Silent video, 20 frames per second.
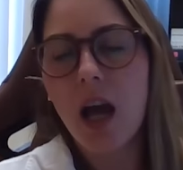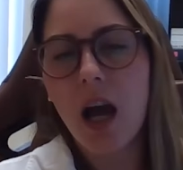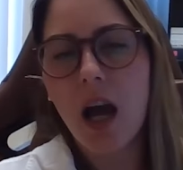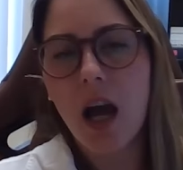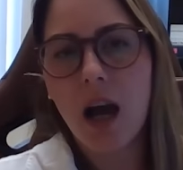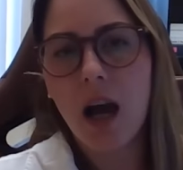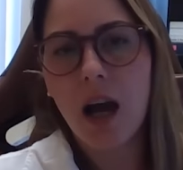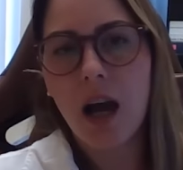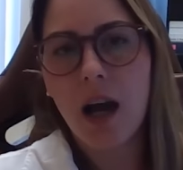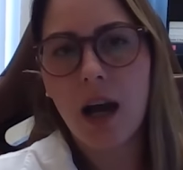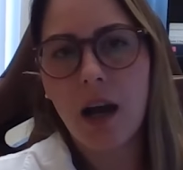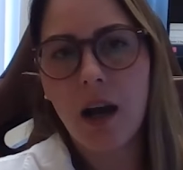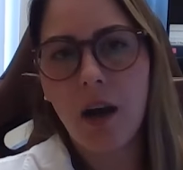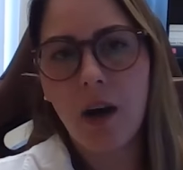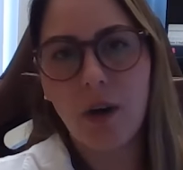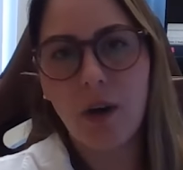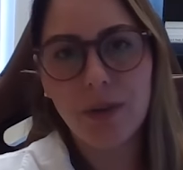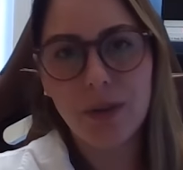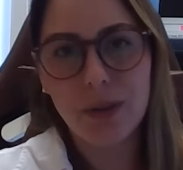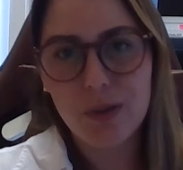
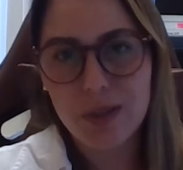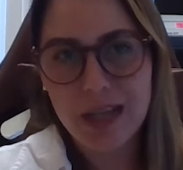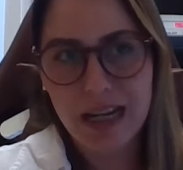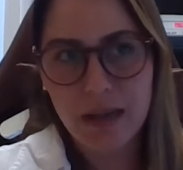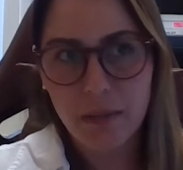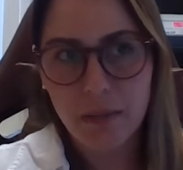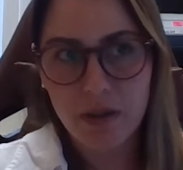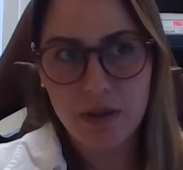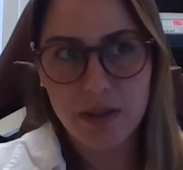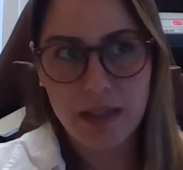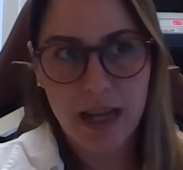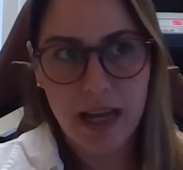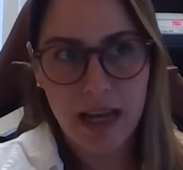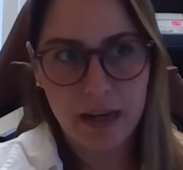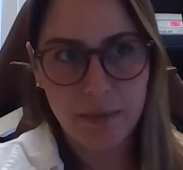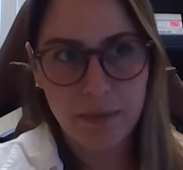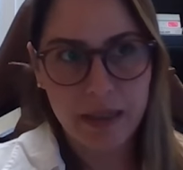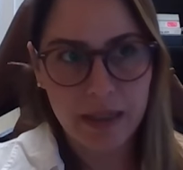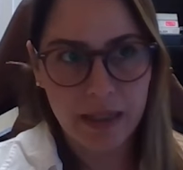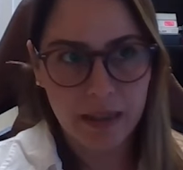on those animals that
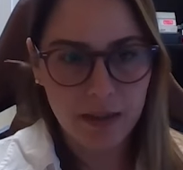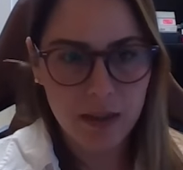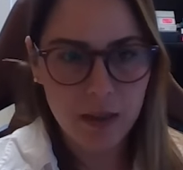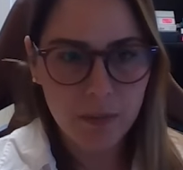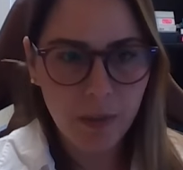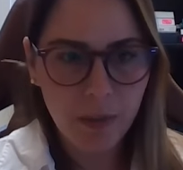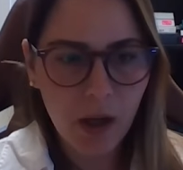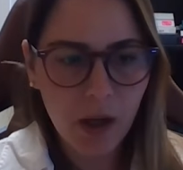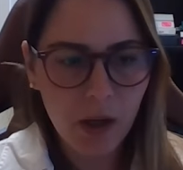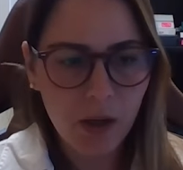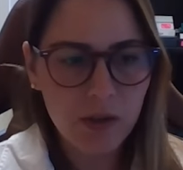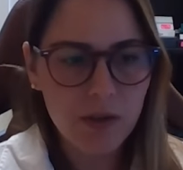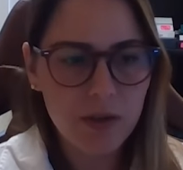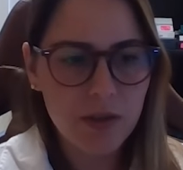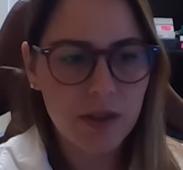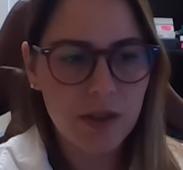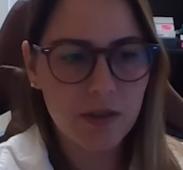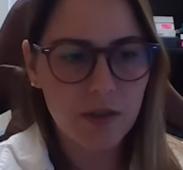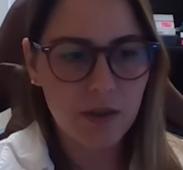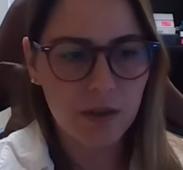had been
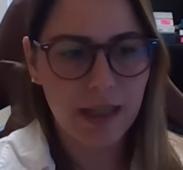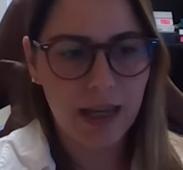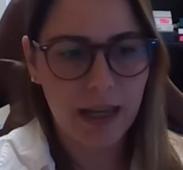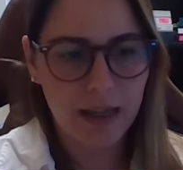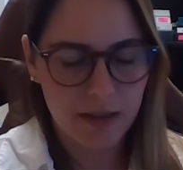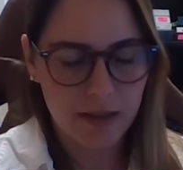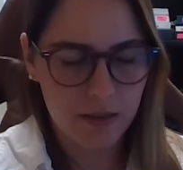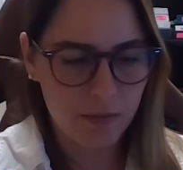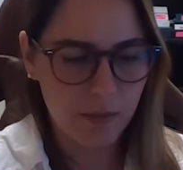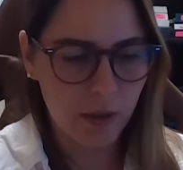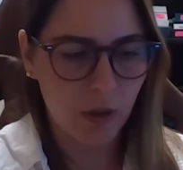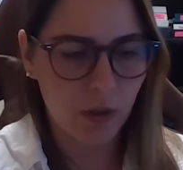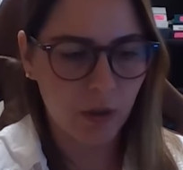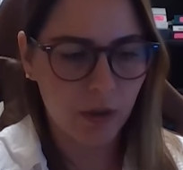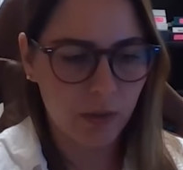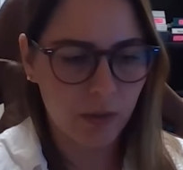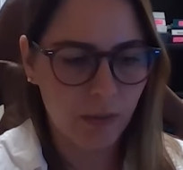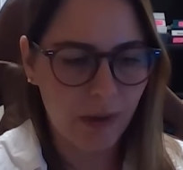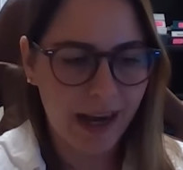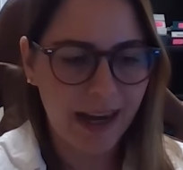exposed to that
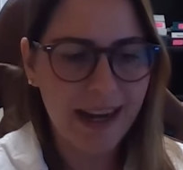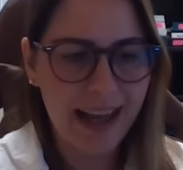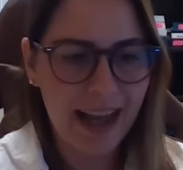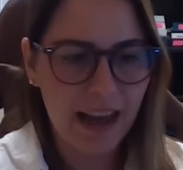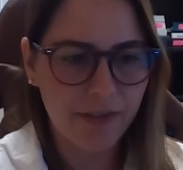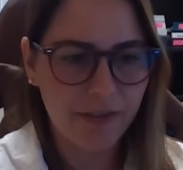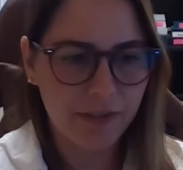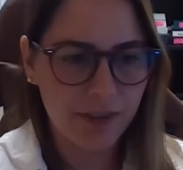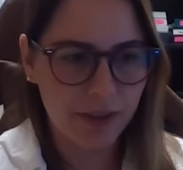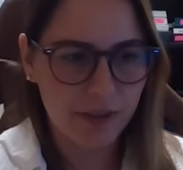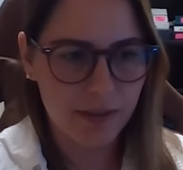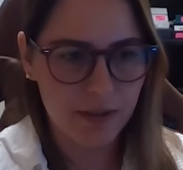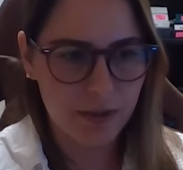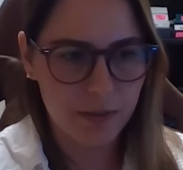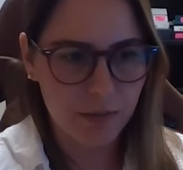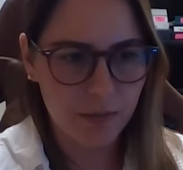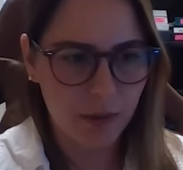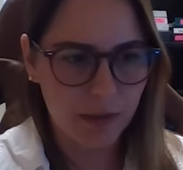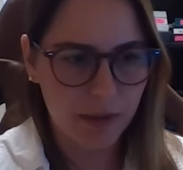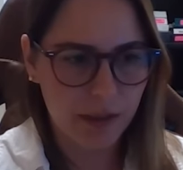smoke right after the
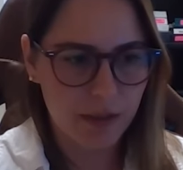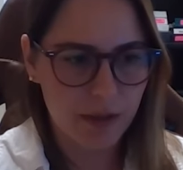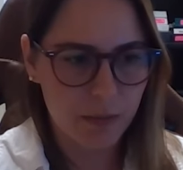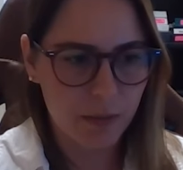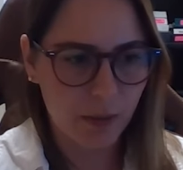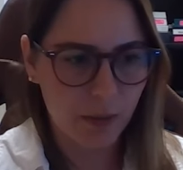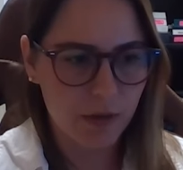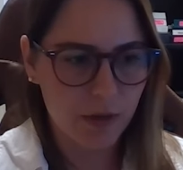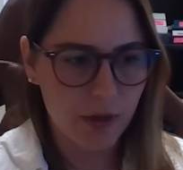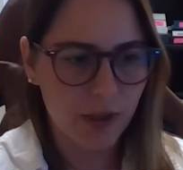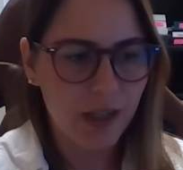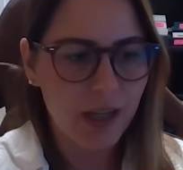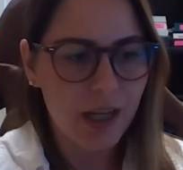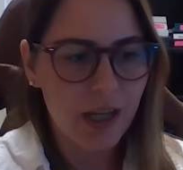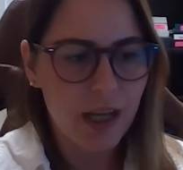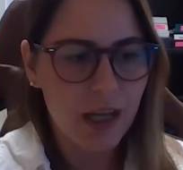smoke exposure.